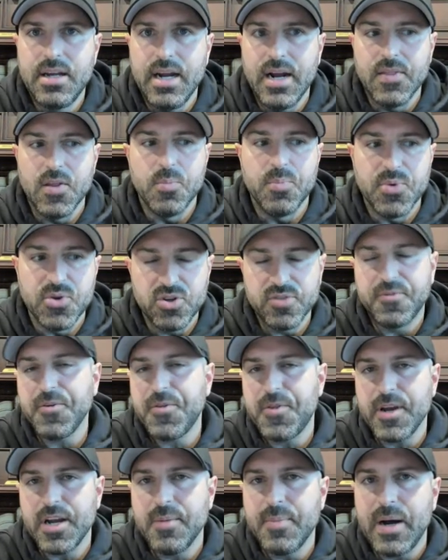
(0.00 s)
And the beautiful
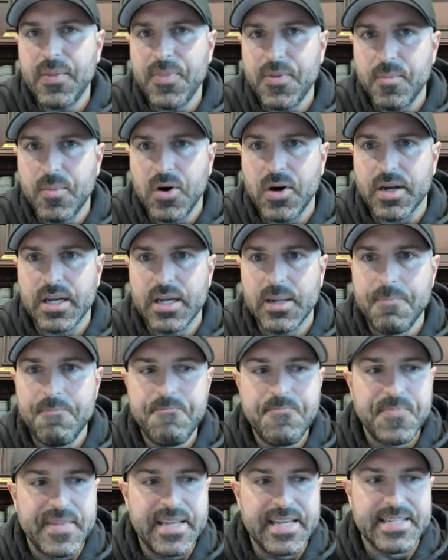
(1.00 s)
thing about the market
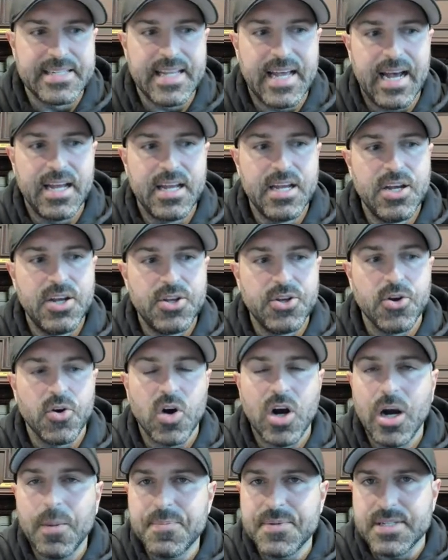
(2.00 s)
is that
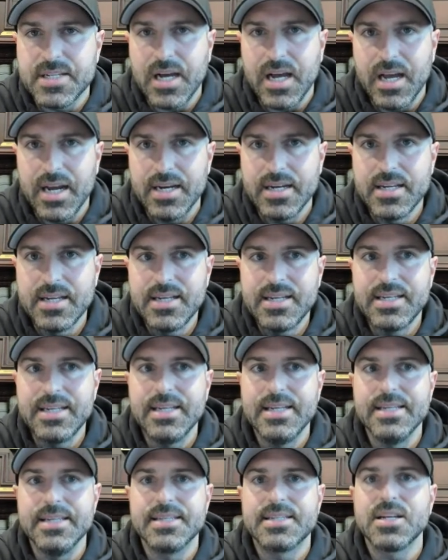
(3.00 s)
your upside
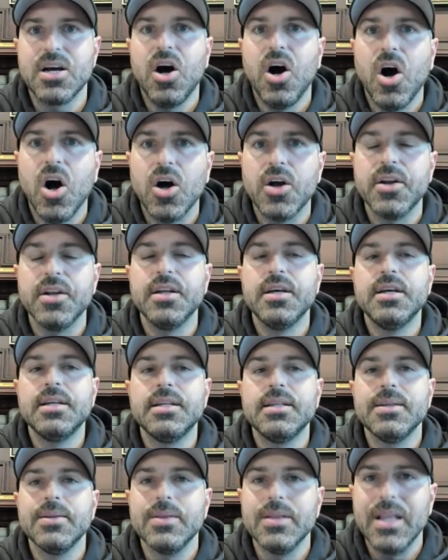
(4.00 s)
is
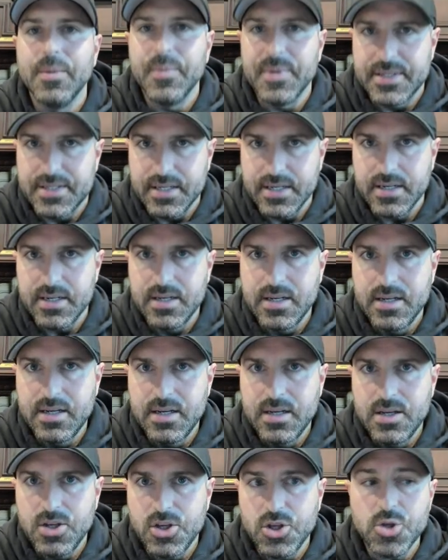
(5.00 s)
unlimited.
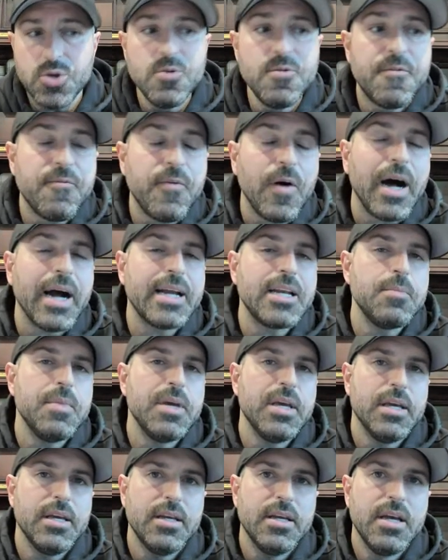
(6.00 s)
You find
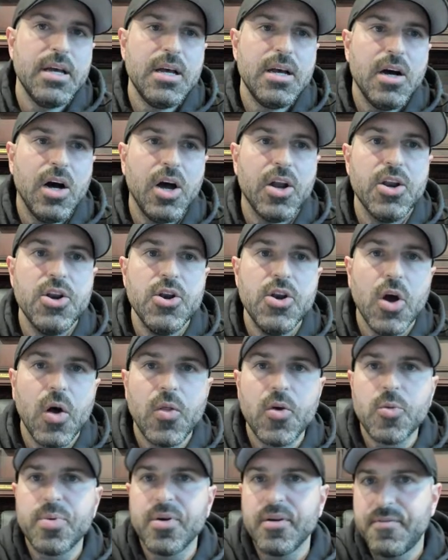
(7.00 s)
me
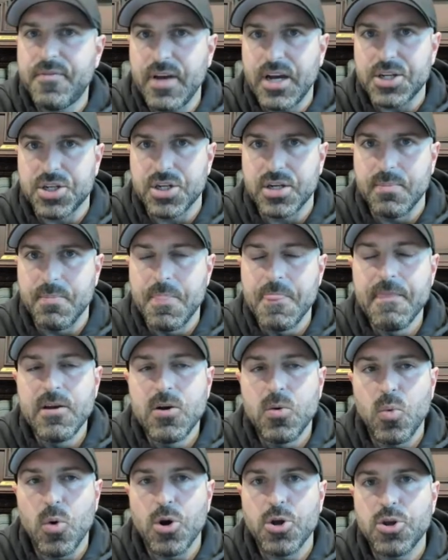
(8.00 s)
another profession
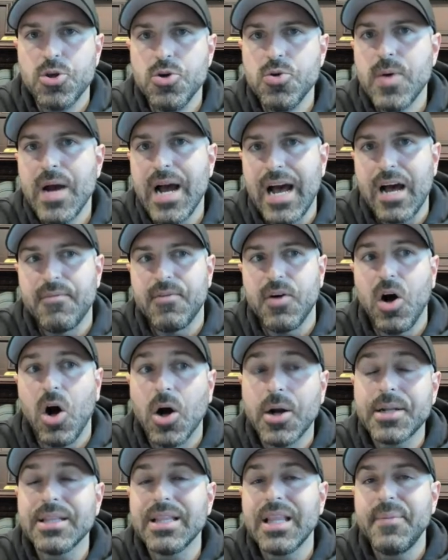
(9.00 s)
where you have
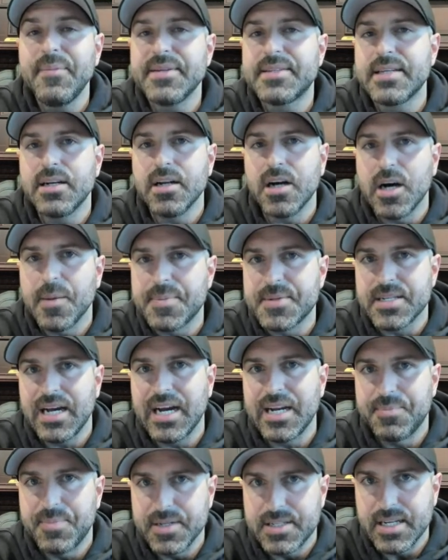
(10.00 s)
unlimited
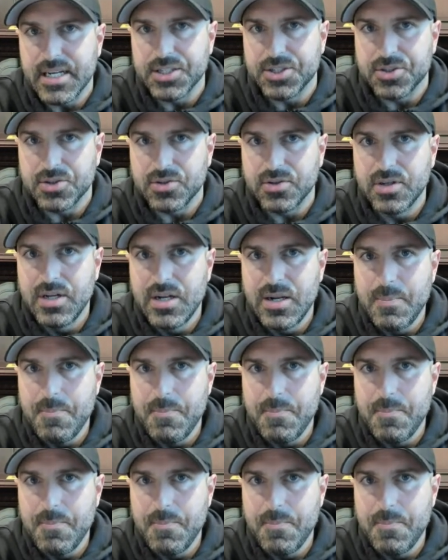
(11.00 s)
upside potential